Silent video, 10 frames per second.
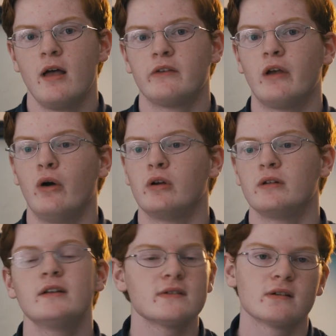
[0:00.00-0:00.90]
So your
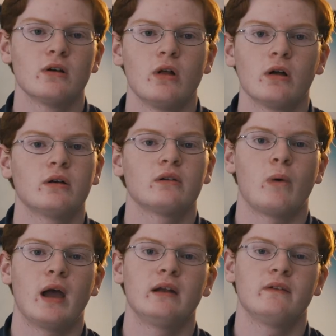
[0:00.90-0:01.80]
lenses are no longer as
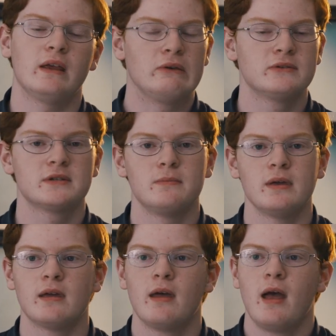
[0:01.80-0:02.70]
wide as they used to
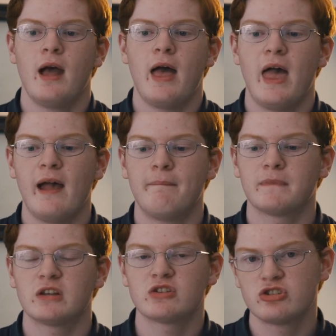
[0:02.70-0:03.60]
be,
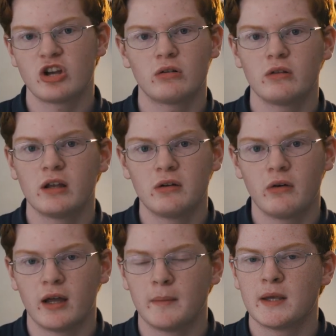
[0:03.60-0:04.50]
and it's just generally
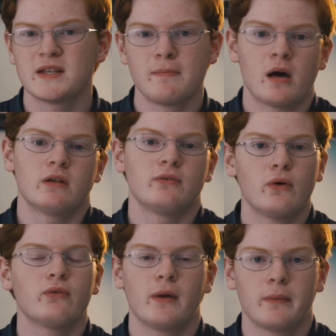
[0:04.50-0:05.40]
annoying because I bought a
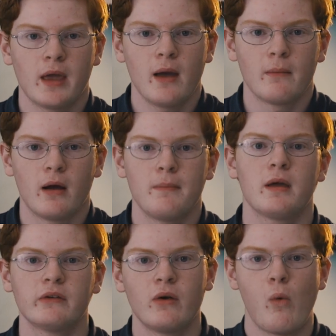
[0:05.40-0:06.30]
full frame camera
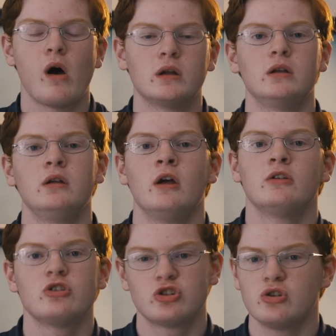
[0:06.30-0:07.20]
because I wanted
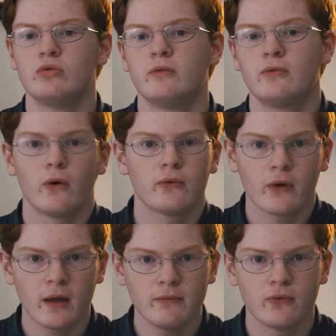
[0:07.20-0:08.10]
to shoot full frame